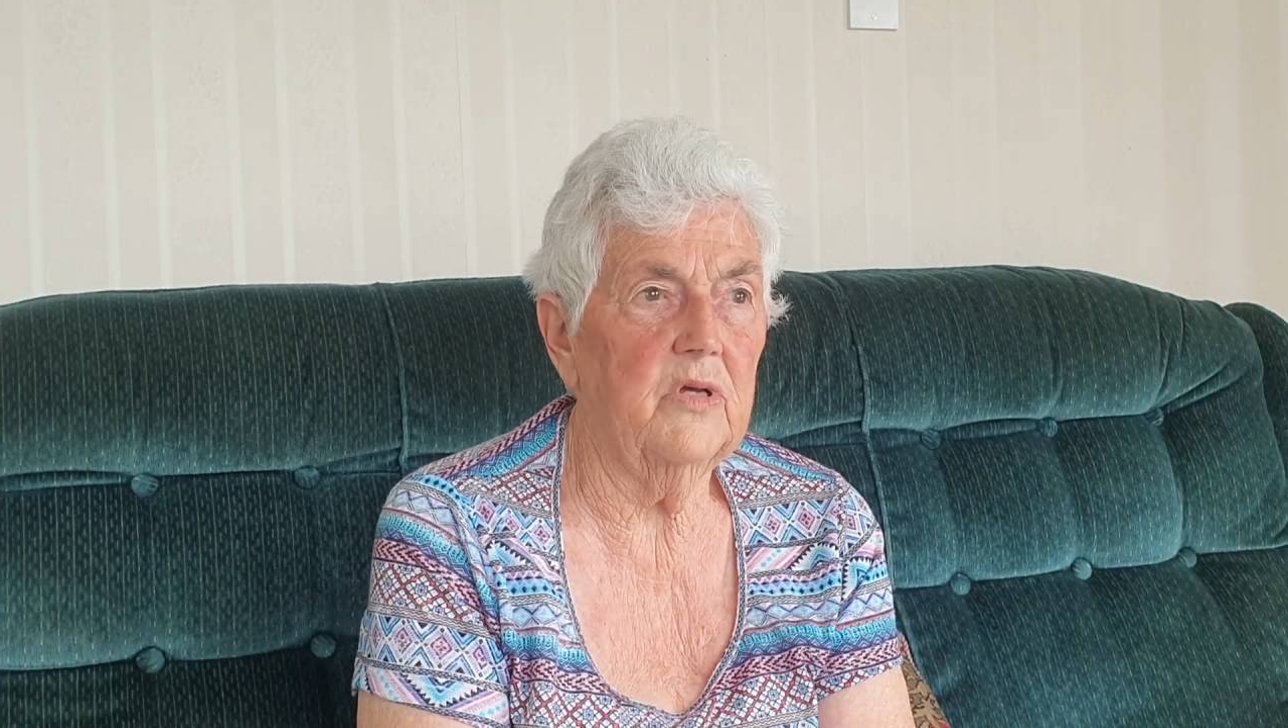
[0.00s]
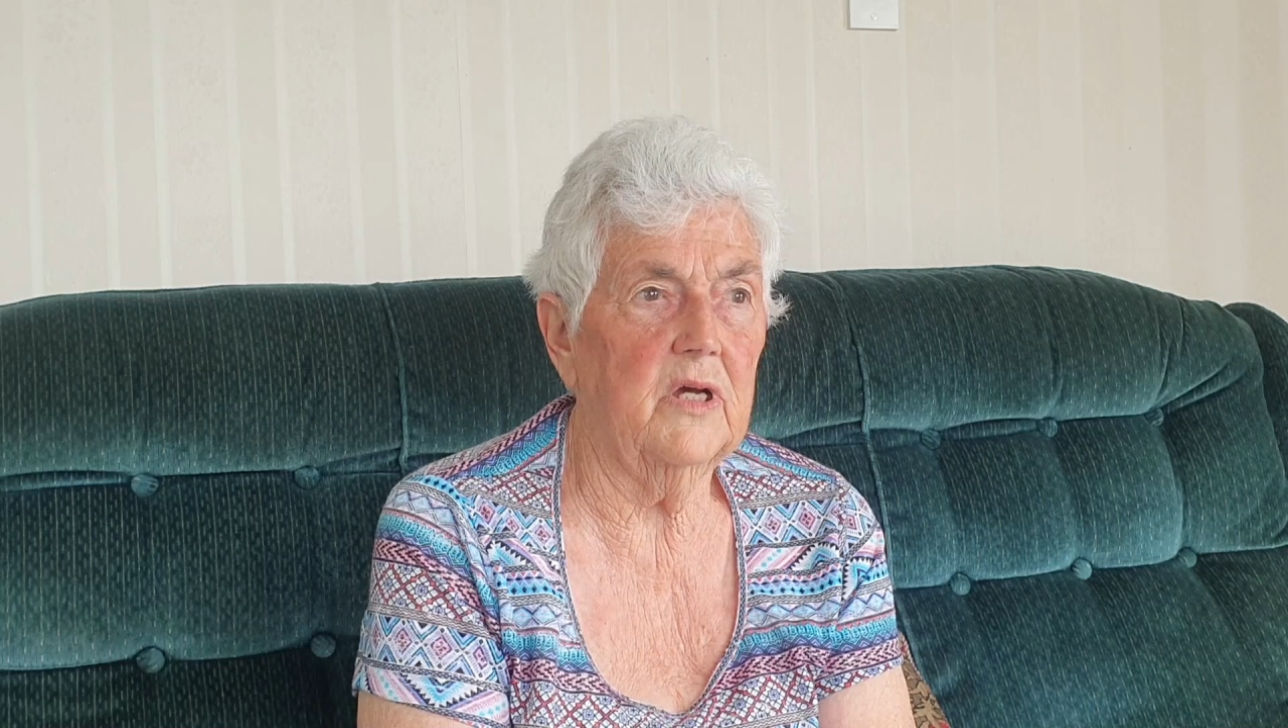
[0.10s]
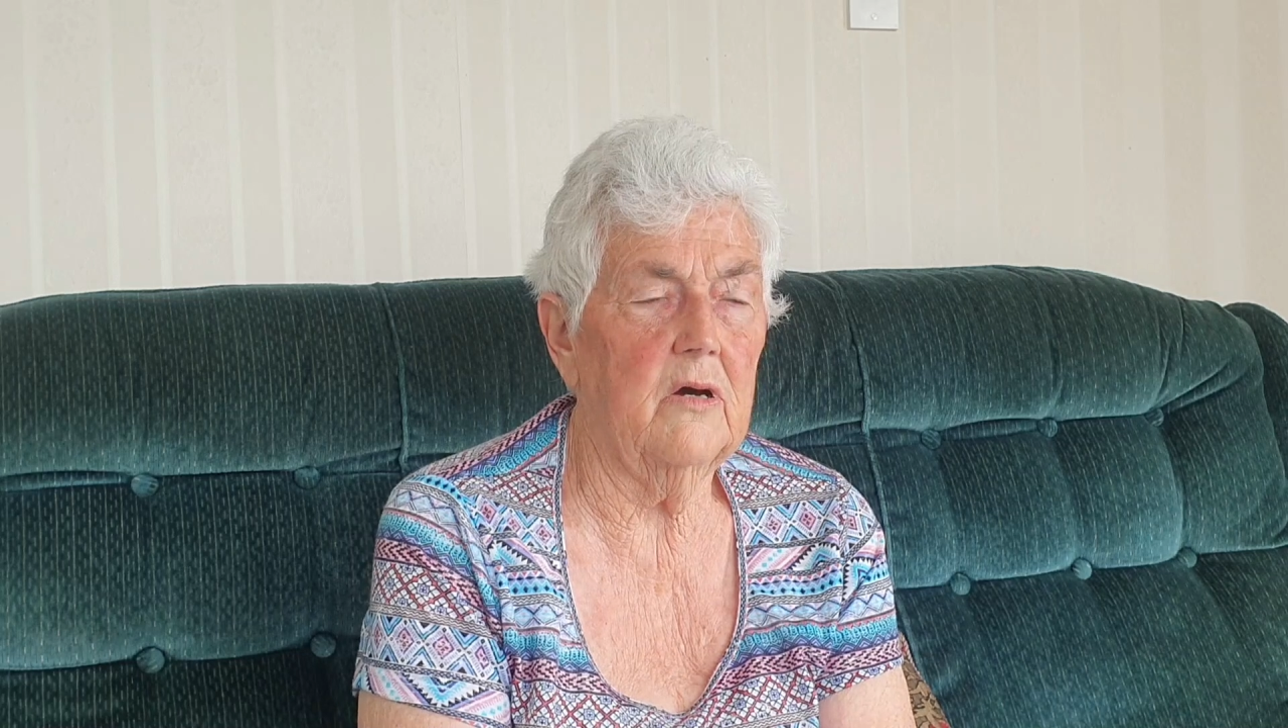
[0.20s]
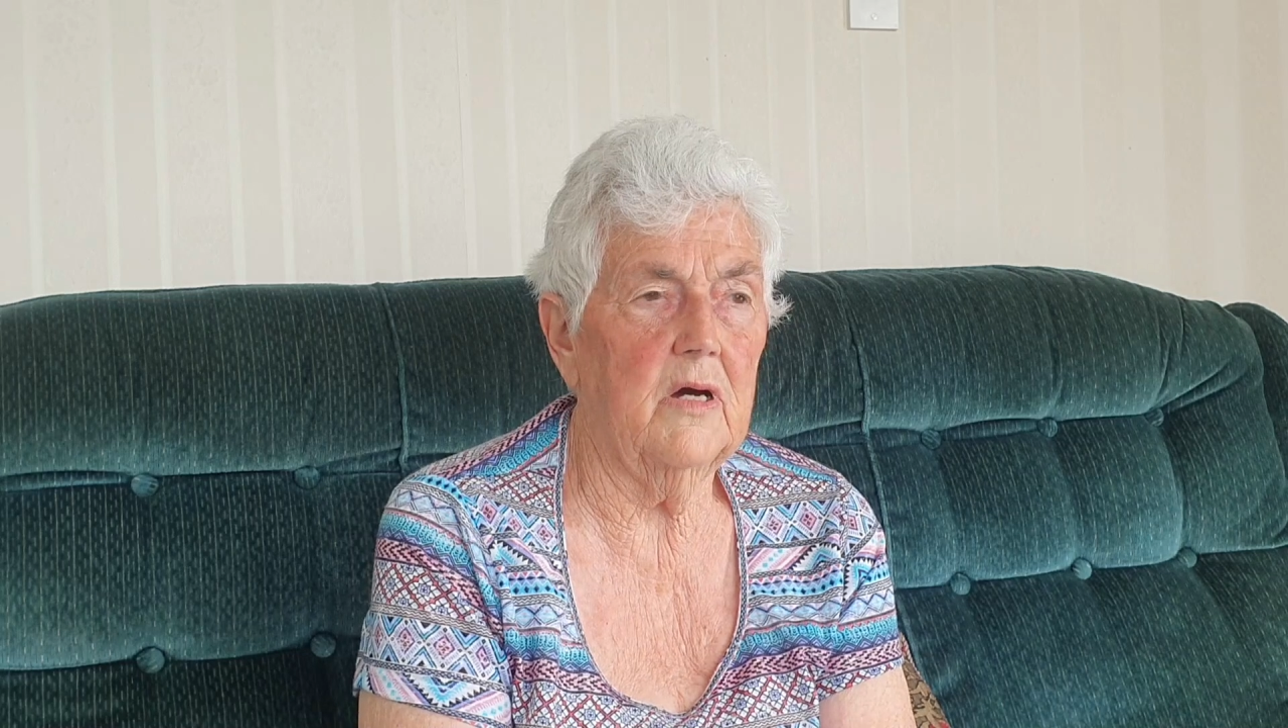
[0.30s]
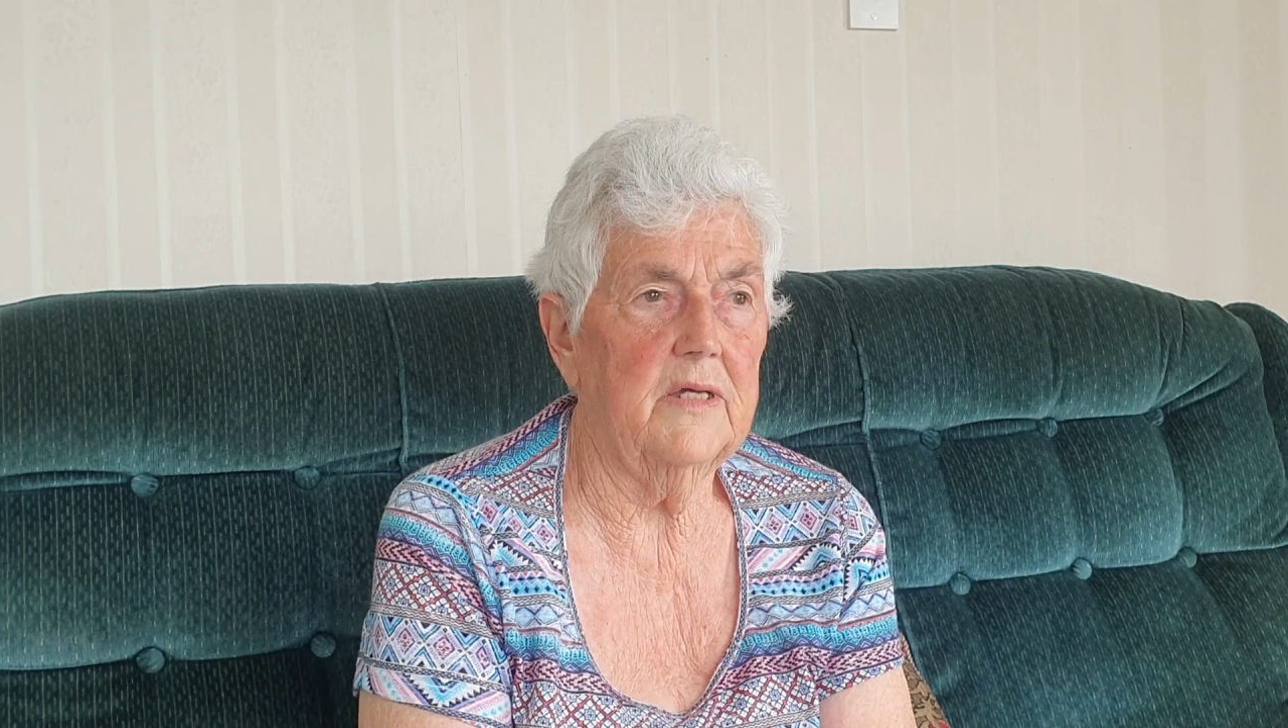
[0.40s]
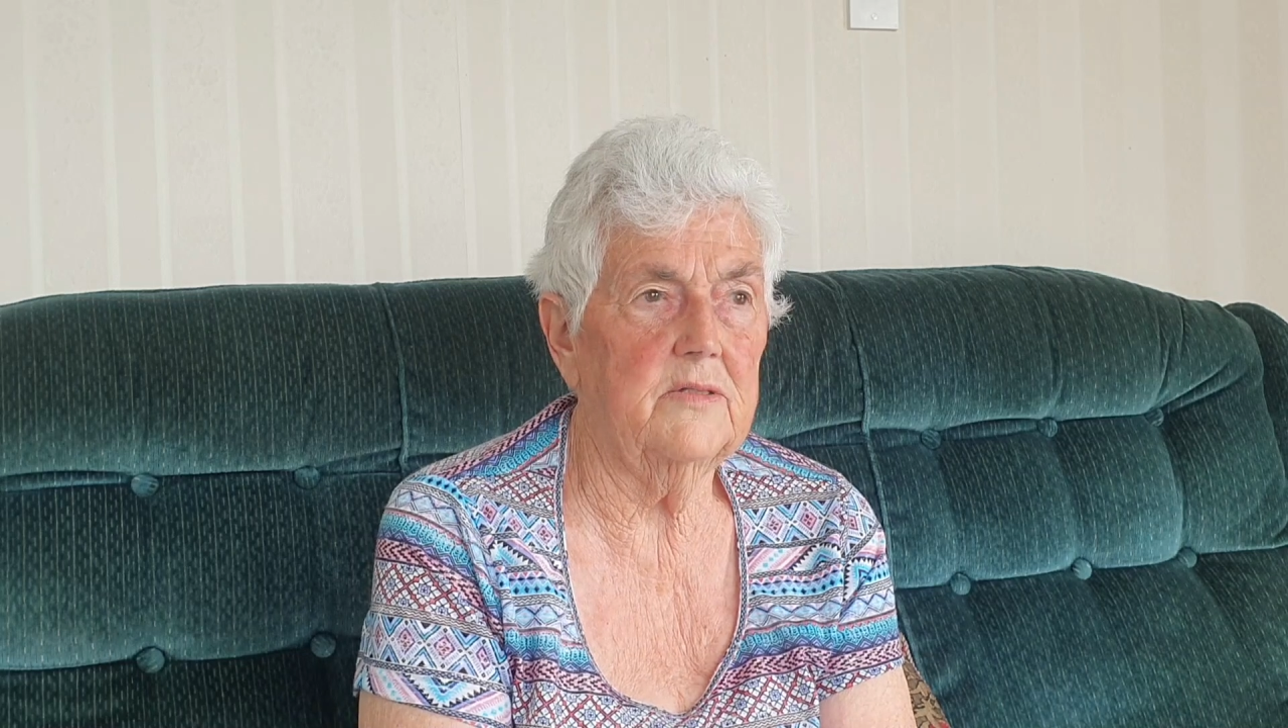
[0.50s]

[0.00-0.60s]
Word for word: a guy